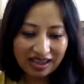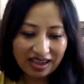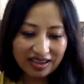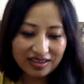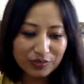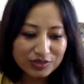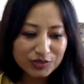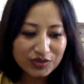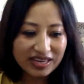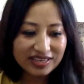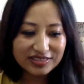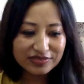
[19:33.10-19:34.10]
I was
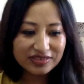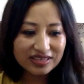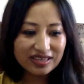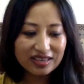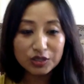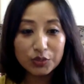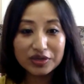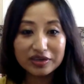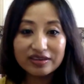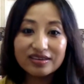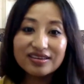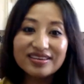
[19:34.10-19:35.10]
relatively a
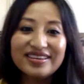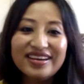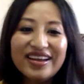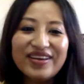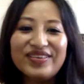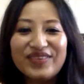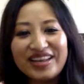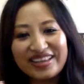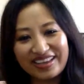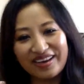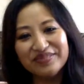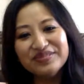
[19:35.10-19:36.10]
loner when
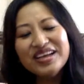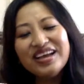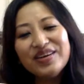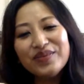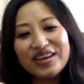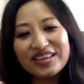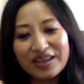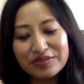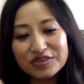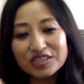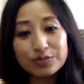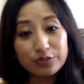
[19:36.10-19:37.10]
it came
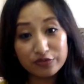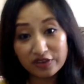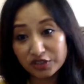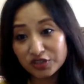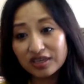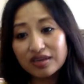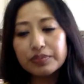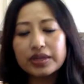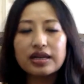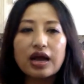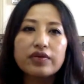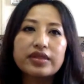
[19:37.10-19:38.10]
to this profession.
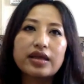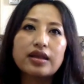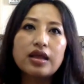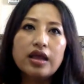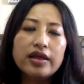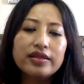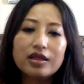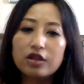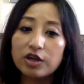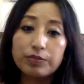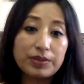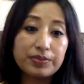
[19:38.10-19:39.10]
But now that there are a
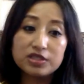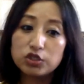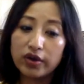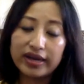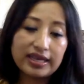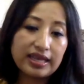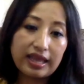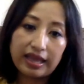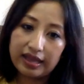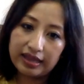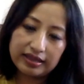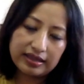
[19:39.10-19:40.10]
lot of people joining
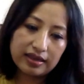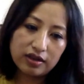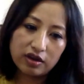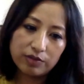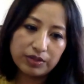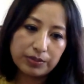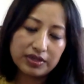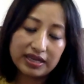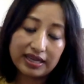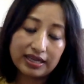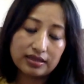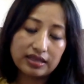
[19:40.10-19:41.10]
and there are a lot of people
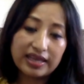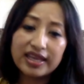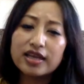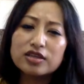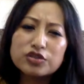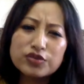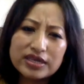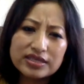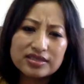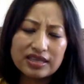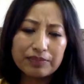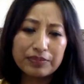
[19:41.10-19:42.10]
taking
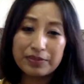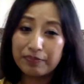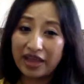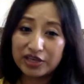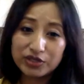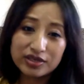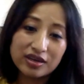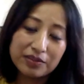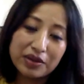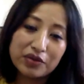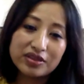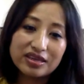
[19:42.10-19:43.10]
interest and being passionate
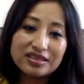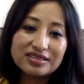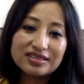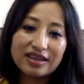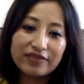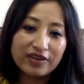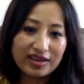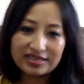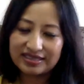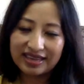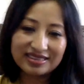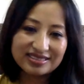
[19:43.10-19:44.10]
about this, I'm very
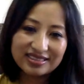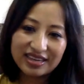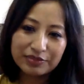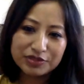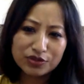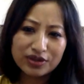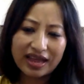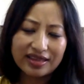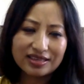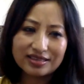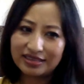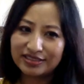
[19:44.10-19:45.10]
excited. I'm so glad
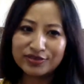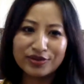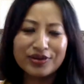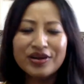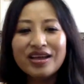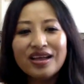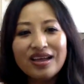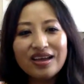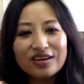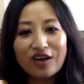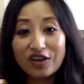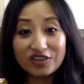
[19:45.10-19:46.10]
that Tetso
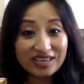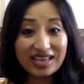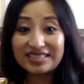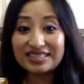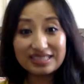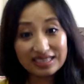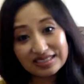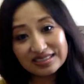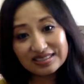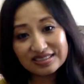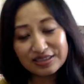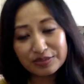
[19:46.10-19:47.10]
College has
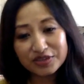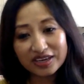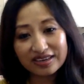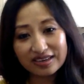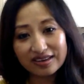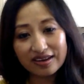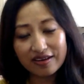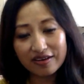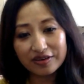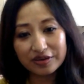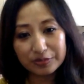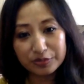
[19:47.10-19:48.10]
this subject that
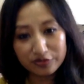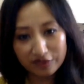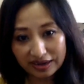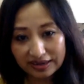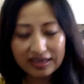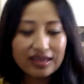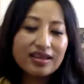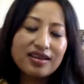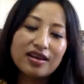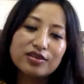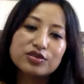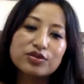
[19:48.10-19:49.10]
they're
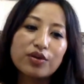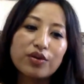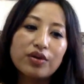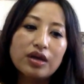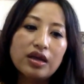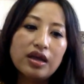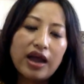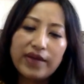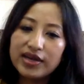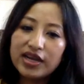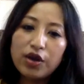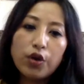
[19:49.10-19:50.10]
providing. And so I
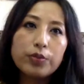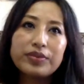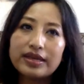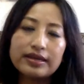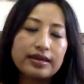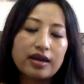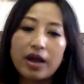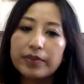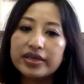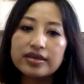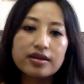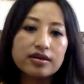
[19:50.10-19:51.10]
really hope that in the
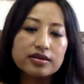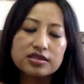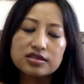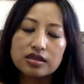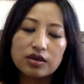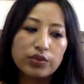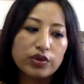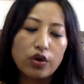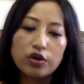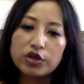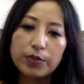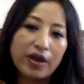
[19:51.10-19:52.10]
coming years, with
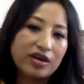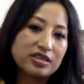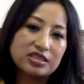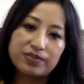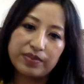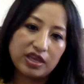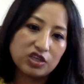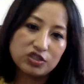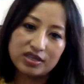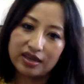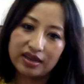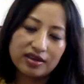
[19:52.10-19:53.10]
all your
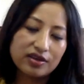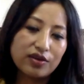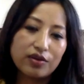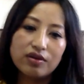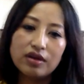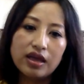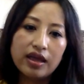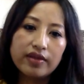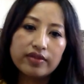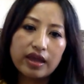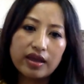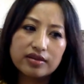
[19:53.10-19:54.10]
participation, you know,
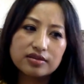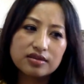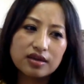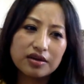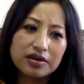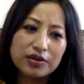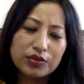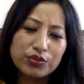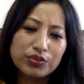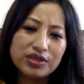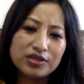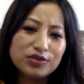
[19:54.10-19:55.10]
that
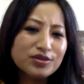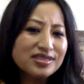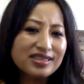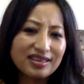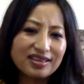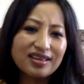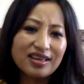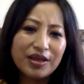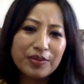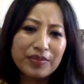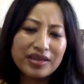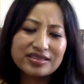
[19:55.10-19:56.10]
we do see
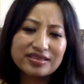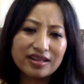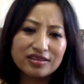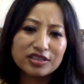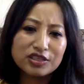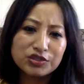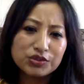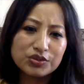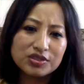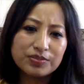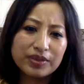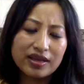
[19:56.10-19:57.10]
mental health
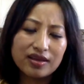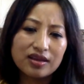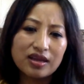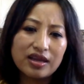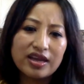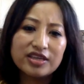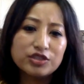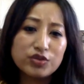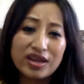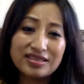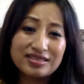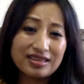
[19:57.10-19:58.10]
issues being
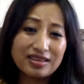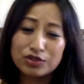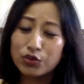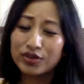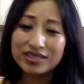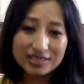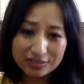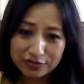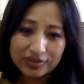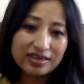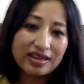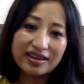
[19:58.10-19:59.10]
addressed in a totally
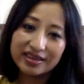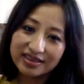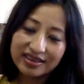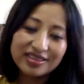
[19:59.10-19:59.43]
different light.